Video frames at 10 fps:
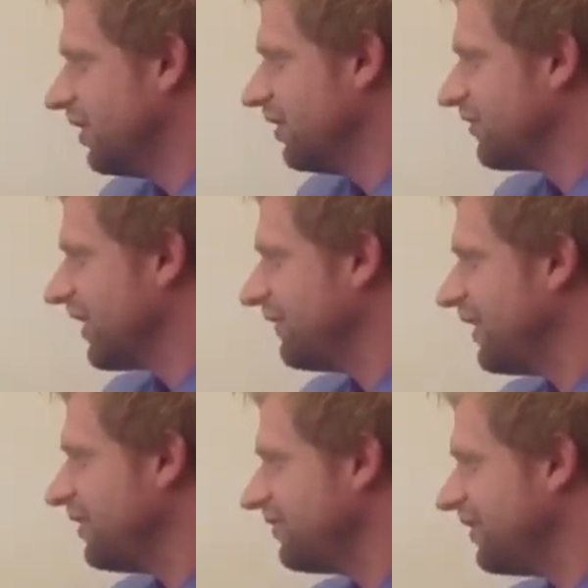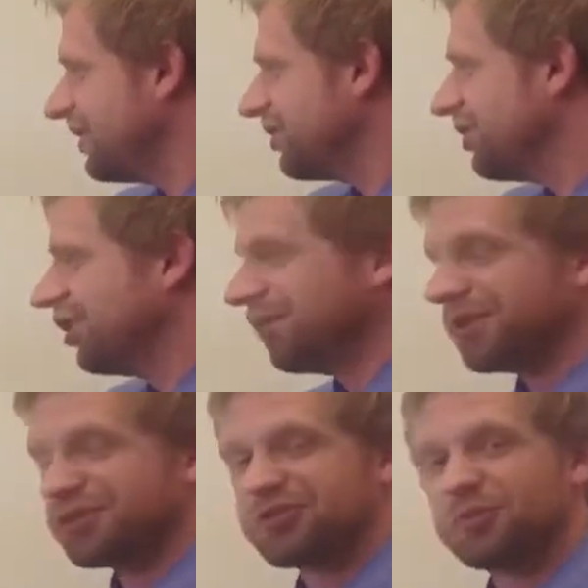So I have 18.
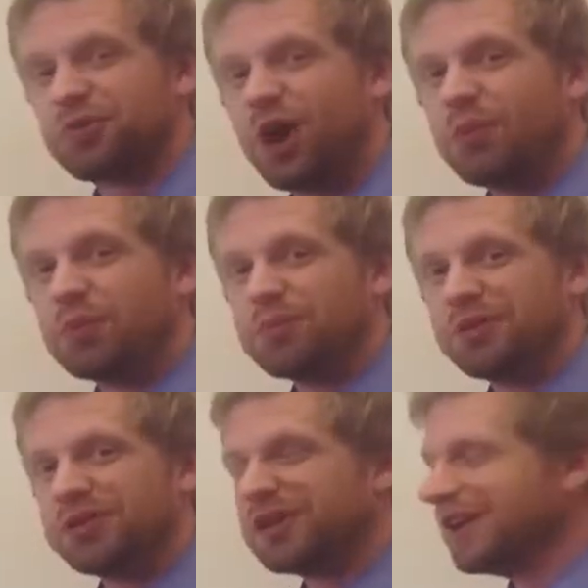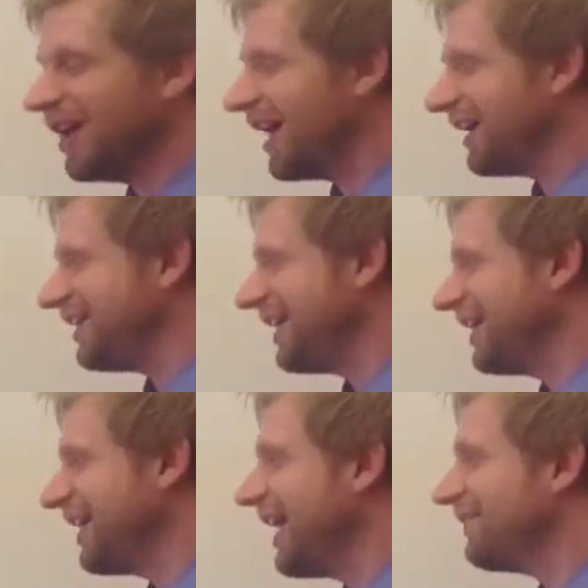But there's a problem there. I
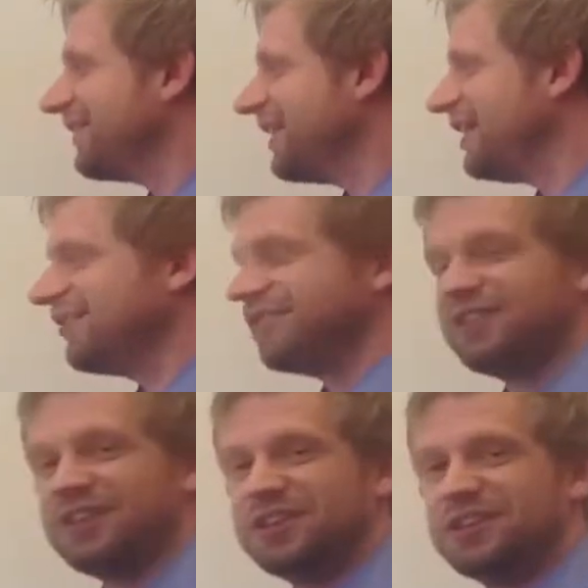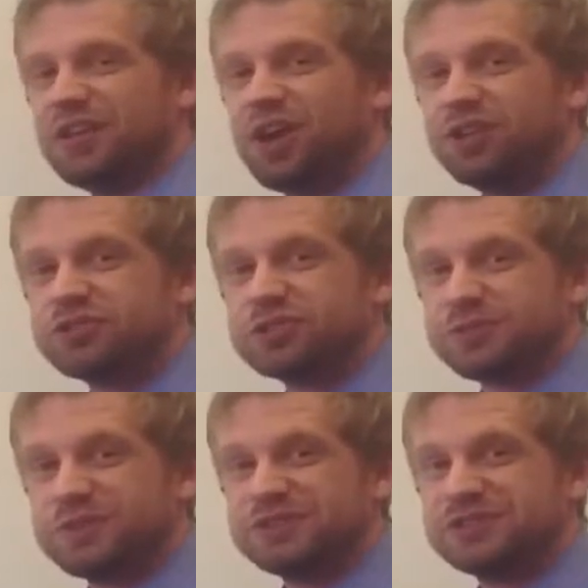can't have 18 in the hundreds
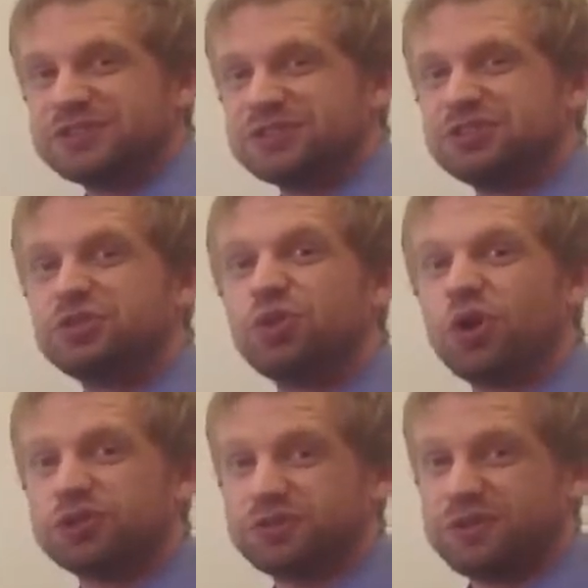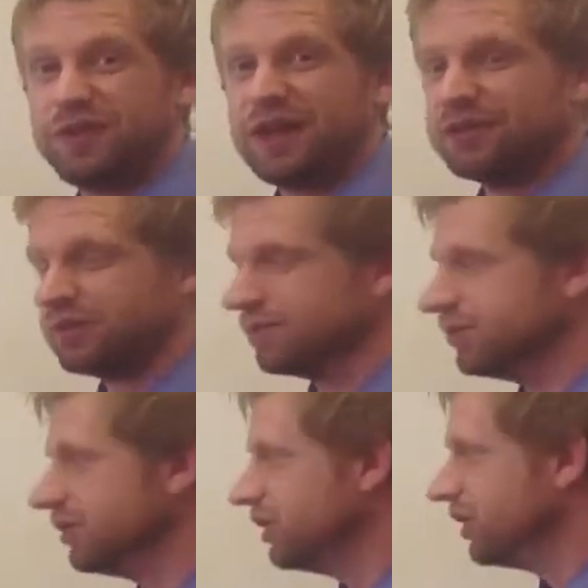place because it's too large of a value.
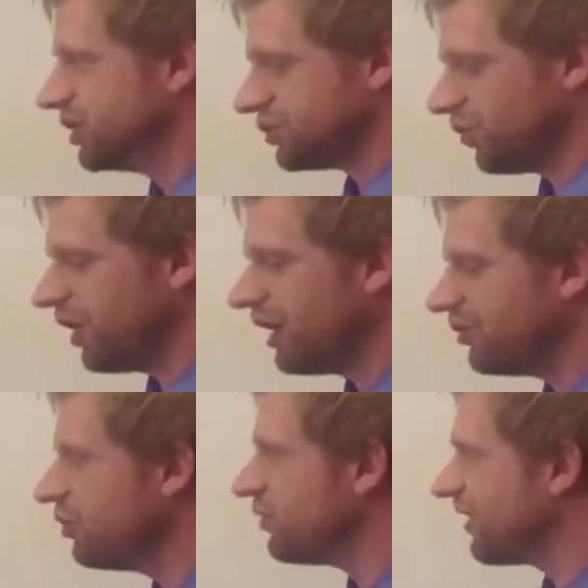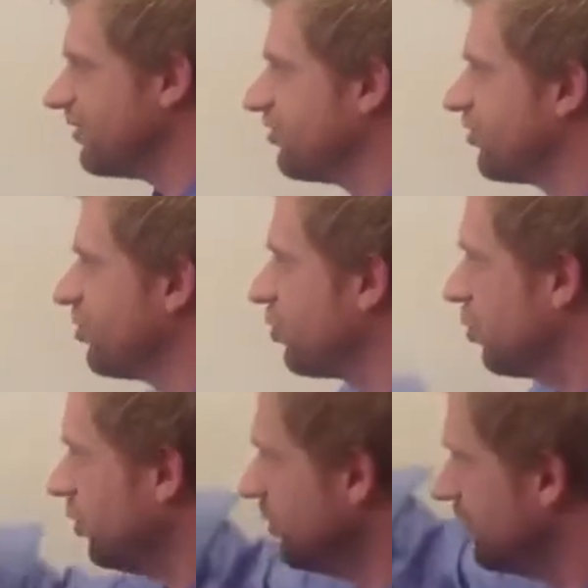So what I do is I
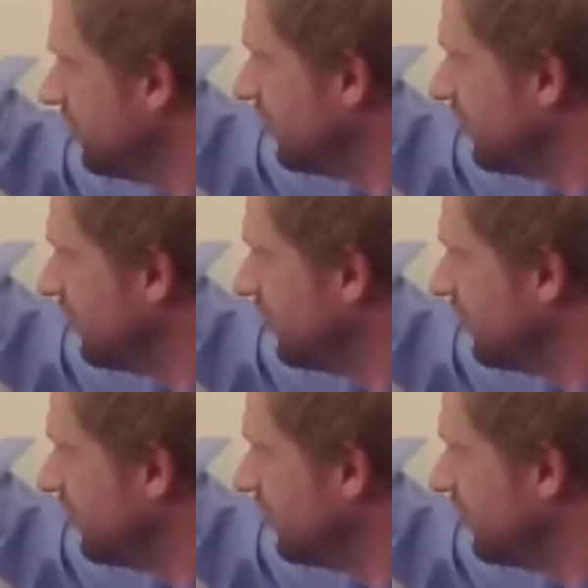circle